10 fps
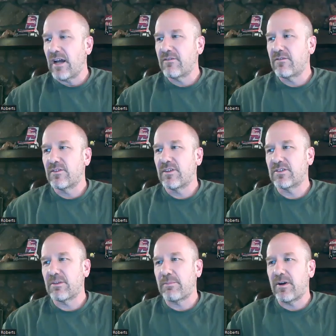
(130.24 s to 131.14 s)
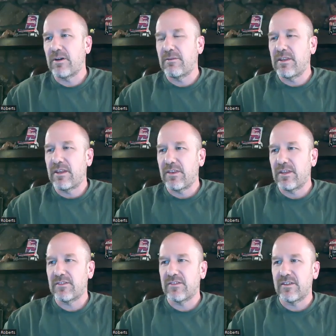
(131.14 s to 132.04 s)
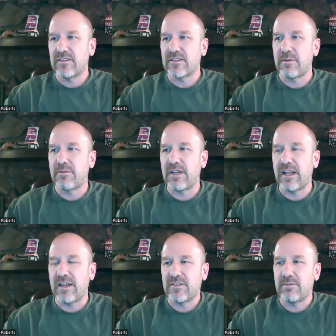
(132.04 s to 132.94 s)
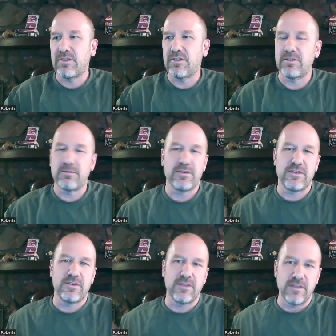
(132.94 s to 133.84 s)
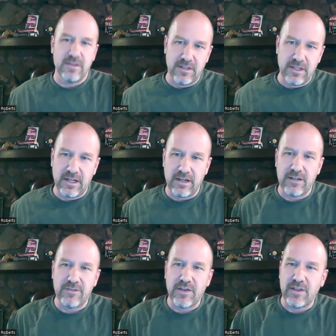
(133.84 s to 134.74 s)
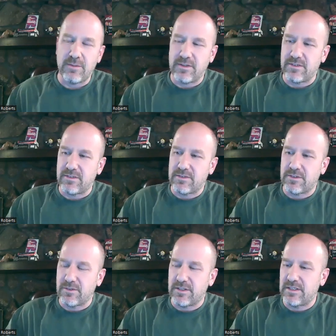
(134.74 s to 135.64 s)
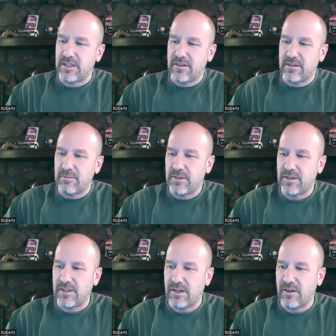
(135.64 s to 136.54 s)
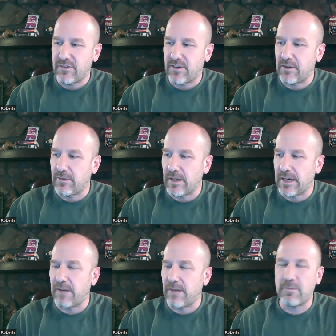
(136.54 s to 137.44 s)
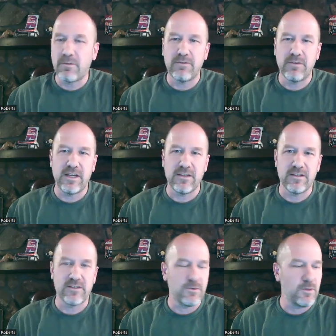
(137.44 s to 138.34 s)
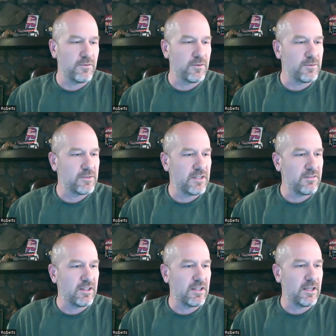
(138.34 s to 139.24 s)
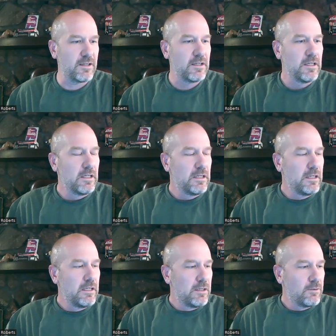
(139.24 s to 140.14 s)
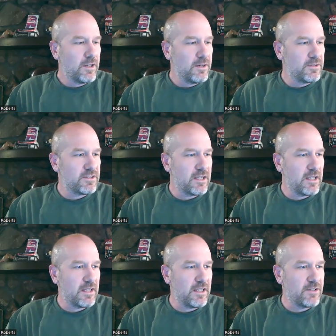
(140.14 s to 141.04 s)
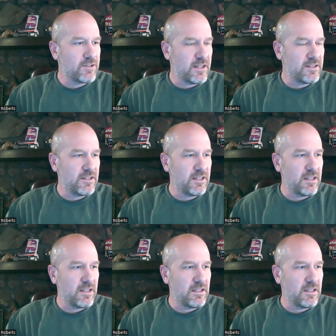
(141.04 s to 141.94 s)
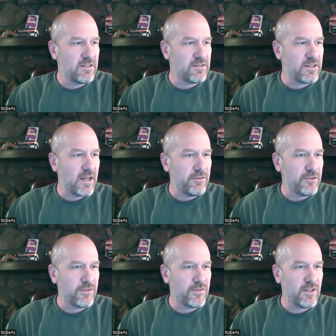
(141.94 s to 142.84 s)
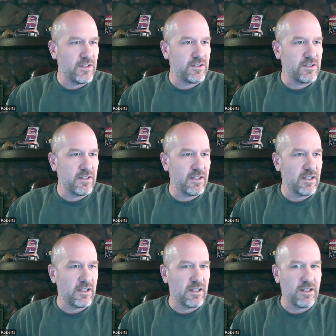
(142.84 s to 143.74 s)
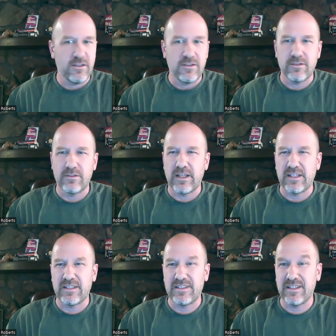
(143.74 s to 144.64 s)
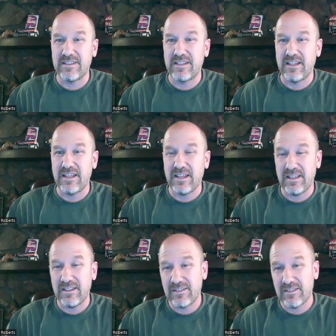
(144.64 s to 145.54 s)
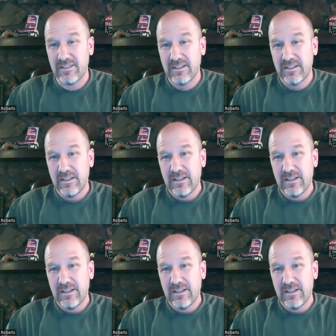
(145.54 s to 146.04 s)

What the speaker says: I there's a part of me that thinks that some of it has something to do with the narrative elements of storytelling, but then also like I remember reading this quote from Stephen King where he was saying that he tries to get his novels finished in like under like 60 days.